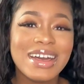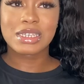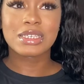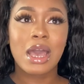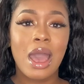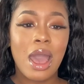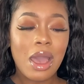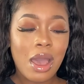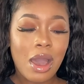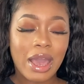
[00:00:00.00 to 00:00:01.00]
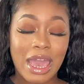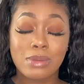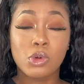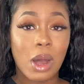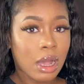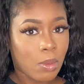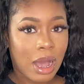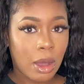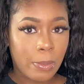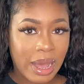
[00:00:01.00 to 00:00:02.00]
This came quite a
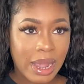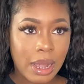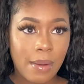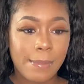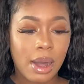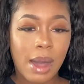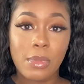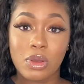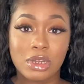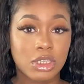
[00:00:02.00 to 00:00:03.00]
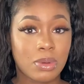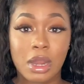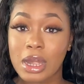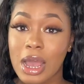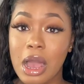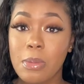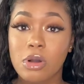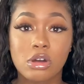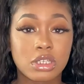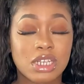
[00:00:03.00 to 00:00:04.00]
while back, but I'm only doing it now
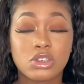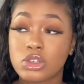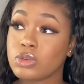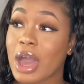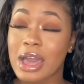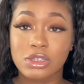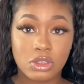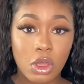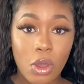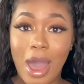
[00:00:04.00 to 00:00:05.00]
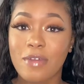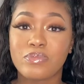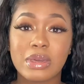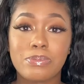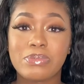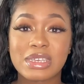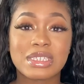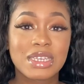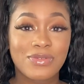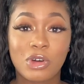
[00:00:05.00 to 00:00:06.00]
because, as you guys know, I've been
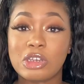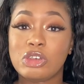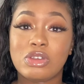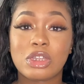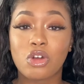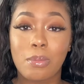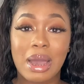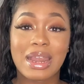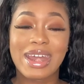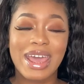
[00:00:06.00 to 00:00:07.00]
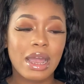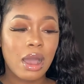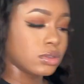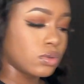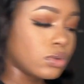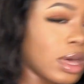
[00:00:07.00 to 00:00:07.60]
busy. I've got a uni on my neck and all